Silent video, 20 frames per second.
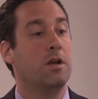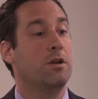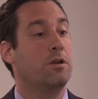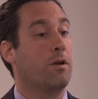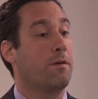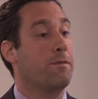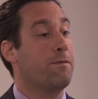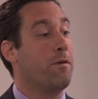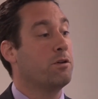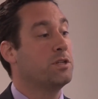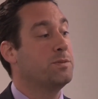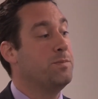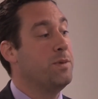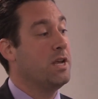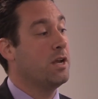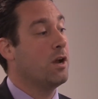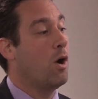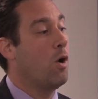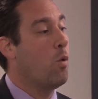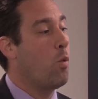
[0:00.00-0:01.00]
your folks
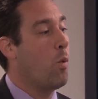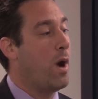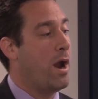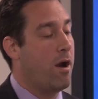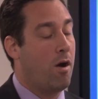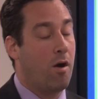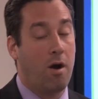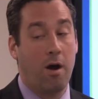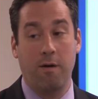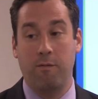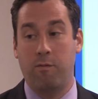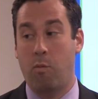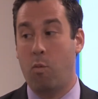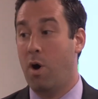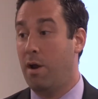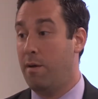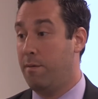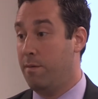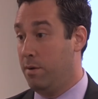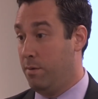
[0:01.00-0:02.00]
being aware of
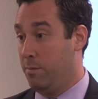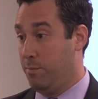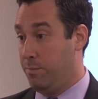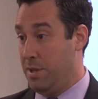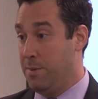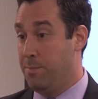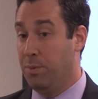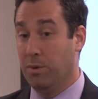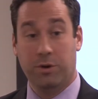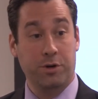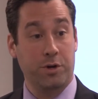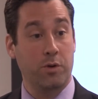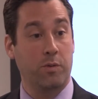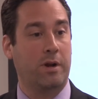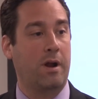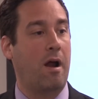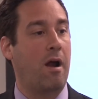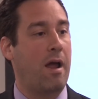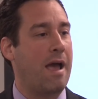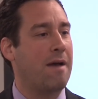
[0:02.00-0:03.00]
what people are
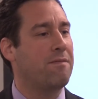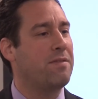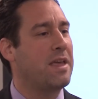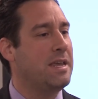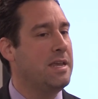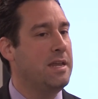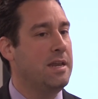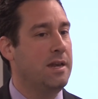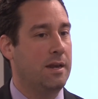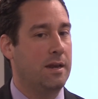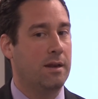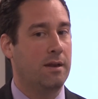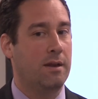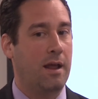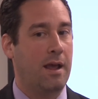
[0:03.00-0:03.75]
doing. Have they eaten?